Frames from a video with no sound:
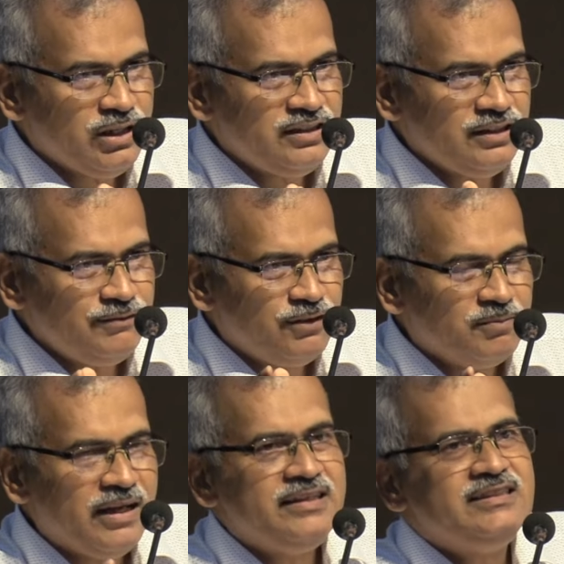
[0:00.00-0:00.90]
at it
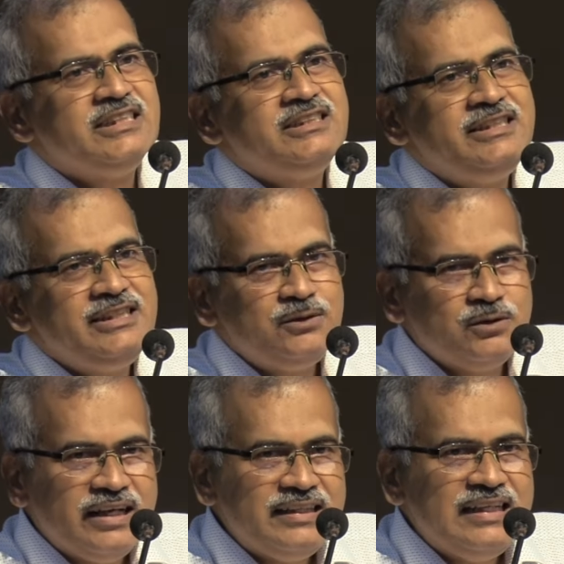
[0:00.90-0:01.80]
from 1963 to
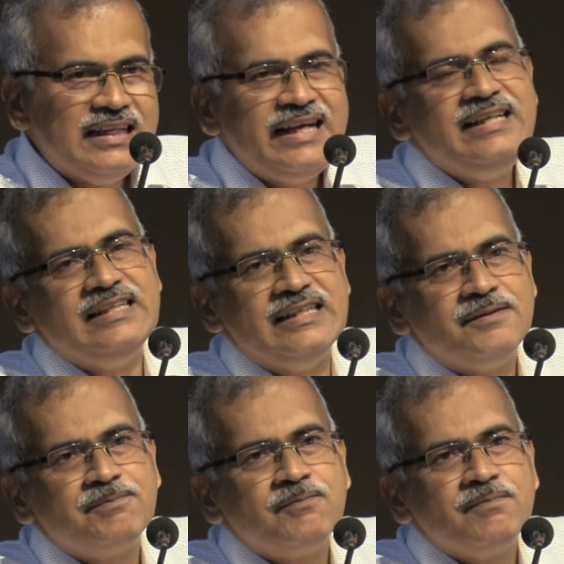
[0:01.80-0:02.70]

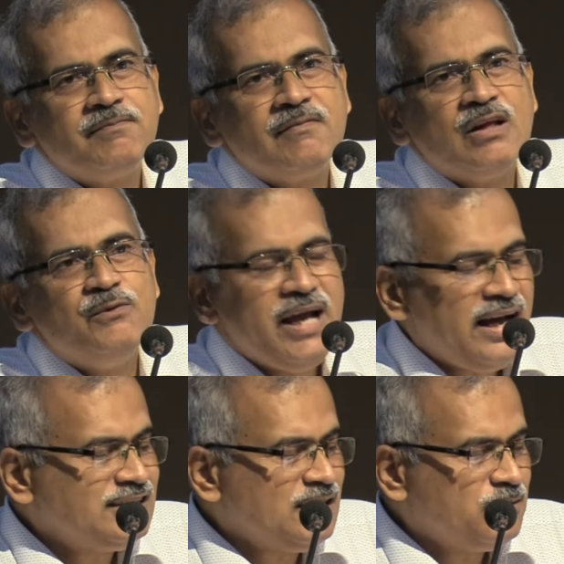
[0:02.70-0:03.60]
1990, we
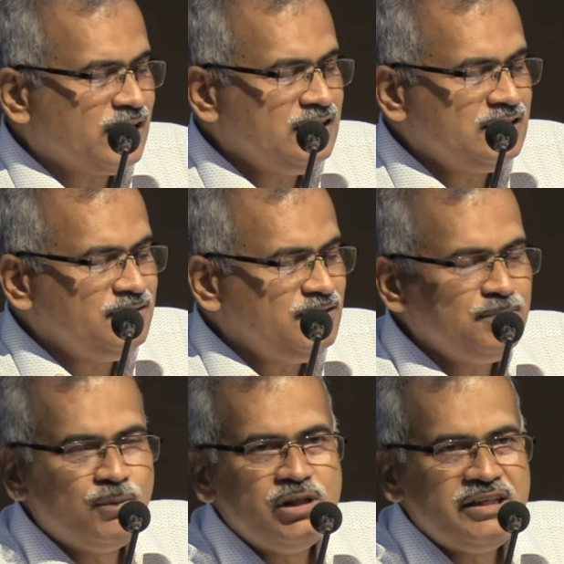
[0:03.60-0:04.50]
had some relatively
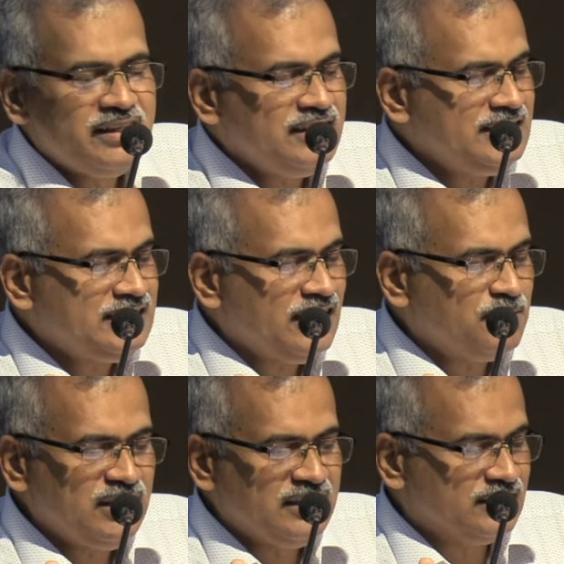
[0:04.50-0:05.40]
politically
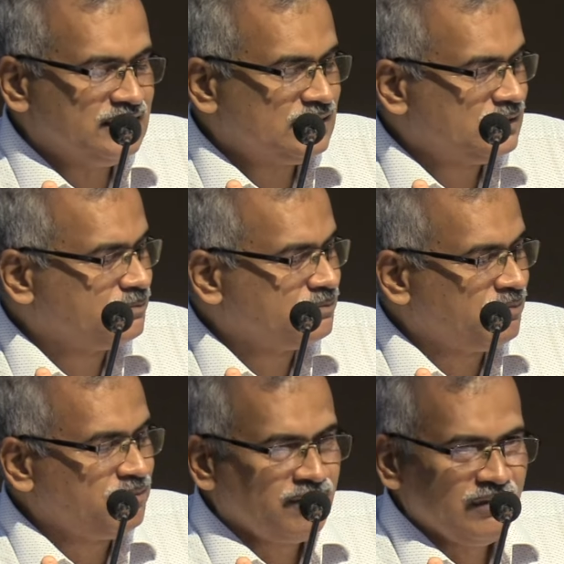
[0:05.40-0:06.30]
stable years,
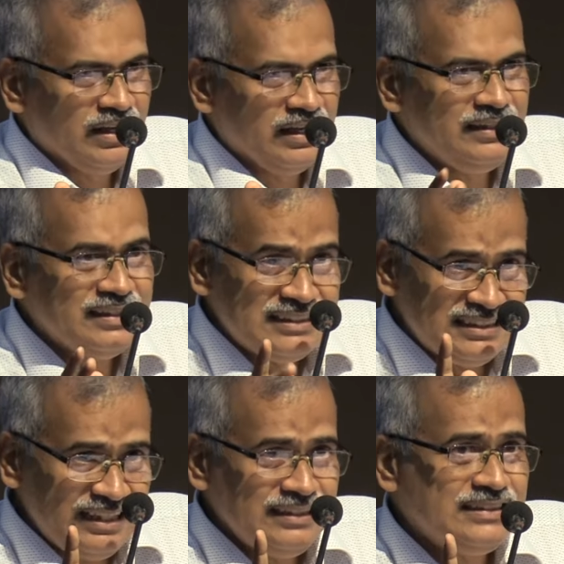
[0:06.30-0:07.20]
in the
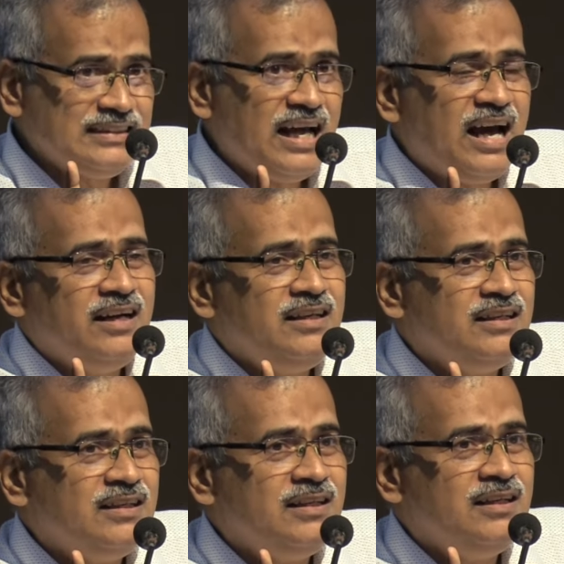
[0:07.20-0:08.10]
sense that
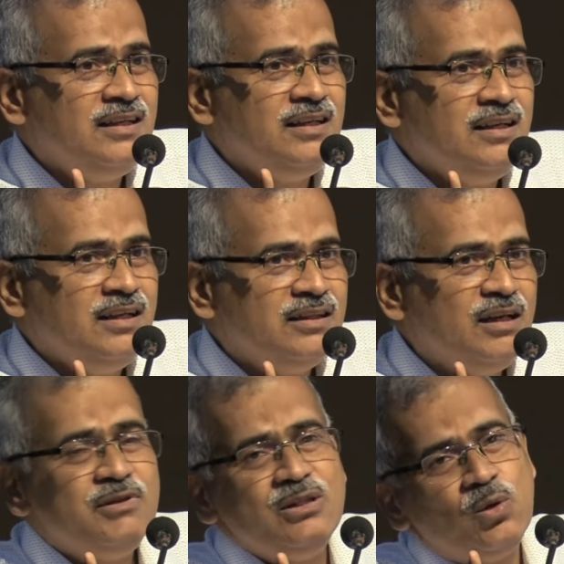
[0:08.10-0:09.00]

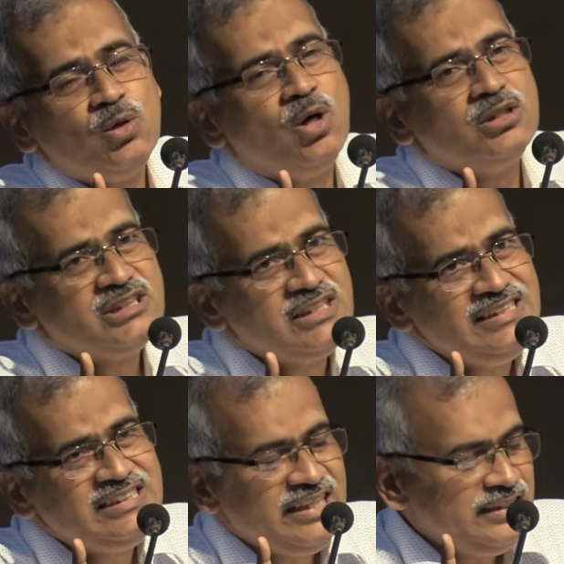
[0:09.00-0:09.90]
there were no
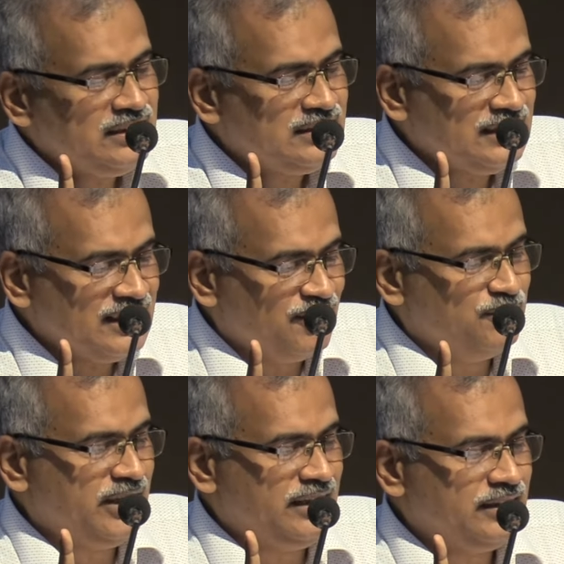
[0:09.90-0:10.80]
constant changes in
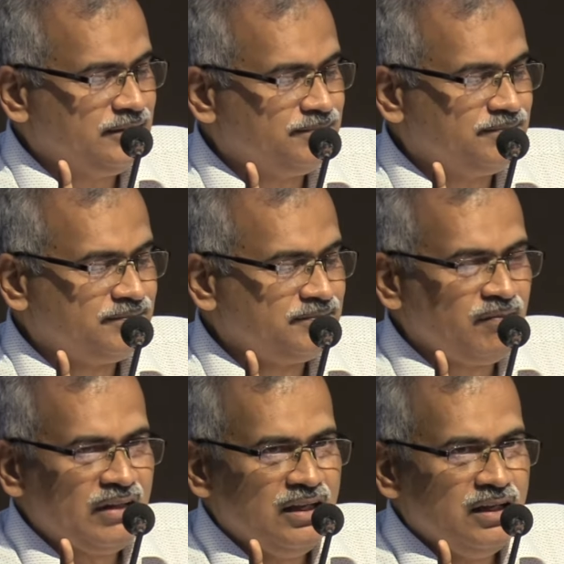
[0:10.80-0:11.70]
government.
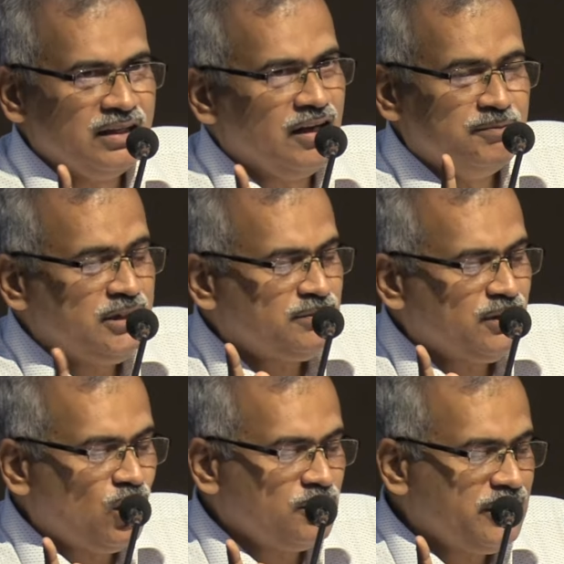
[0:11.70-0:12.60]
Governments were
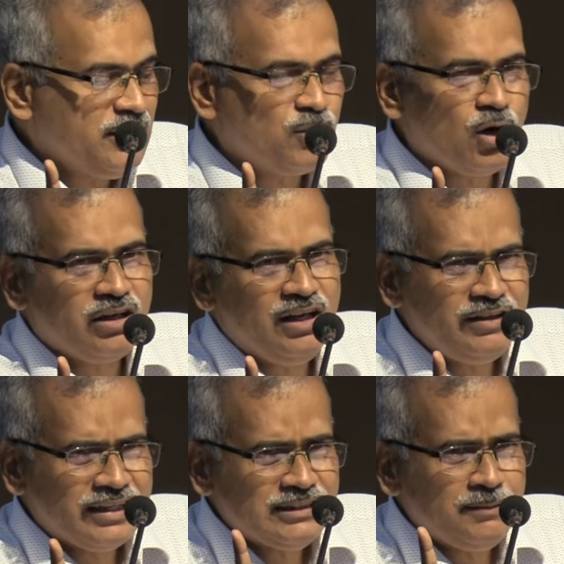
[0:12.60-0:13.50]
not being brought
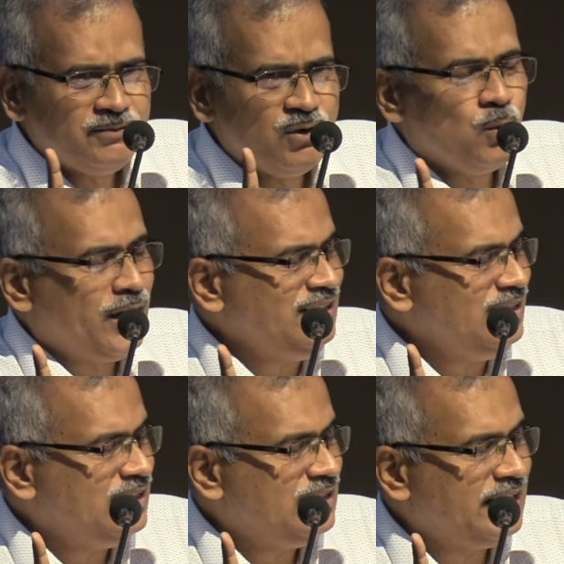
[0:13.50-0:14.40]
down except for one
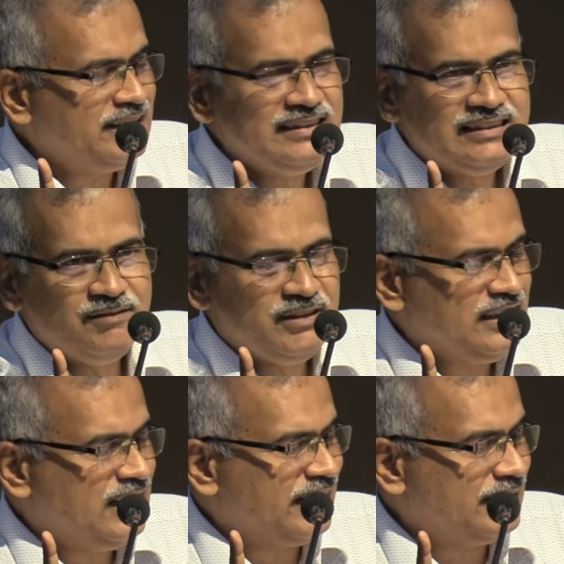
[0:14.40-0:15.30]
in
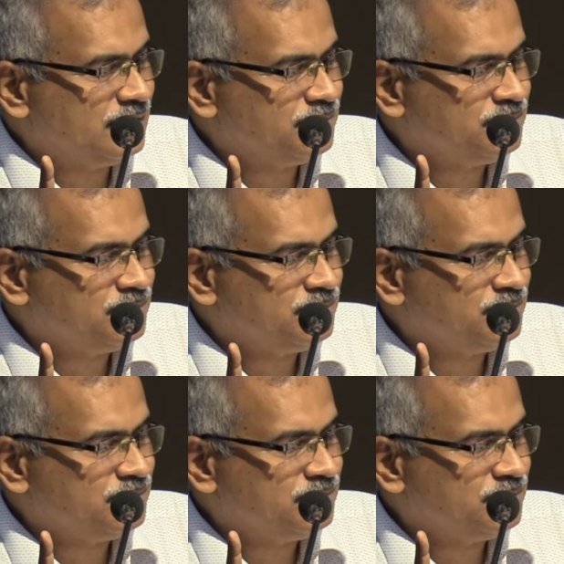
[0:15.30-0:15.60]
1979.